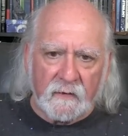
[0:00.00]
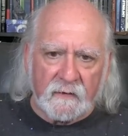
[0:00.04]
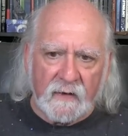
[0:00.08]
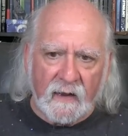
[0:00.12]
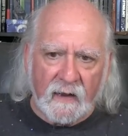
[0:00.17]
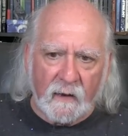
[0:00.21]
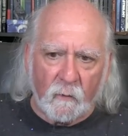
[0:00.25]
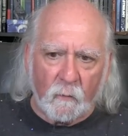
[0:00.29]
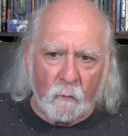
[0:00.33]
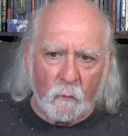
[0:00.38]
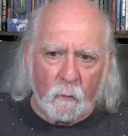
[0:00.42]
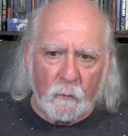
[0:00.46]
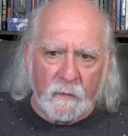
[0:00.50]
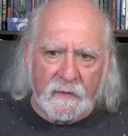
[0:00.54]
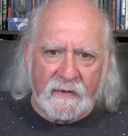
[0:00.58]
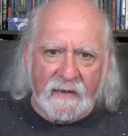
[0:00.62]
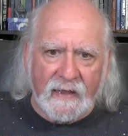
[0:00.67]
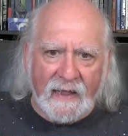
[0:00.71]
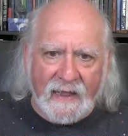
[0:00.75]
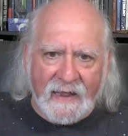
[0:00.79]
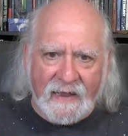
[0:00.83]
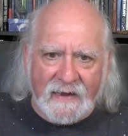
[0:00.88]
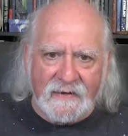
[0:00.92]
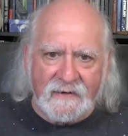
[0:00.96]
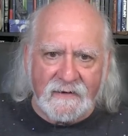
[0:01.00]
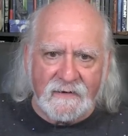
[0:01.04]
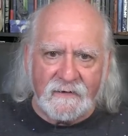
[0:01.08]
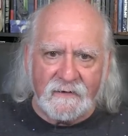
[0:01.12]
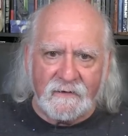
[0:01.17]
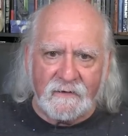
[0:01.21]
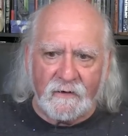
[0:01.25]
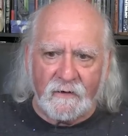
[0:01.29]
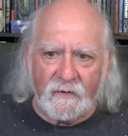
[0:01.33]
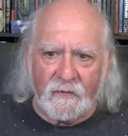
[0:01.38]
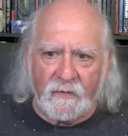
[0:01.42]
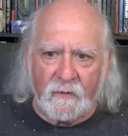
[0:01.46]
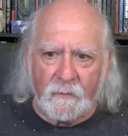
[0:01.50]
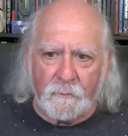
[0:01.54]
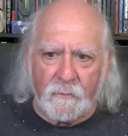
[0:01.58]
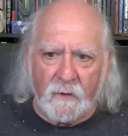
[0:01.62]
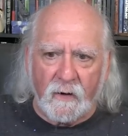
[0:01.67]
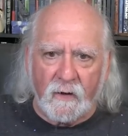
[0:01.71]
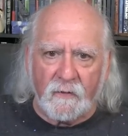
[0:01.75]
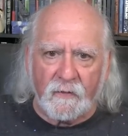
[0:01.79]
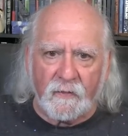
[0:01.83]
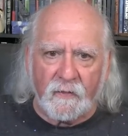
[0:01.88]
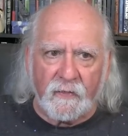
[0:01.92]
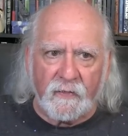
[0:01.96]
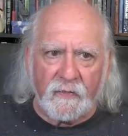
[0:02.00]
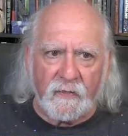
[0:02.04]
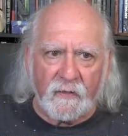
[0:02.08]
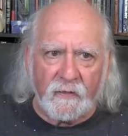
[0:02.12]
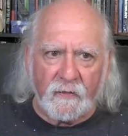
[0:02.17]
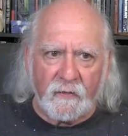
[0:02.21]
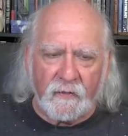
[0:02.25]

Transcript: Now, we end the month,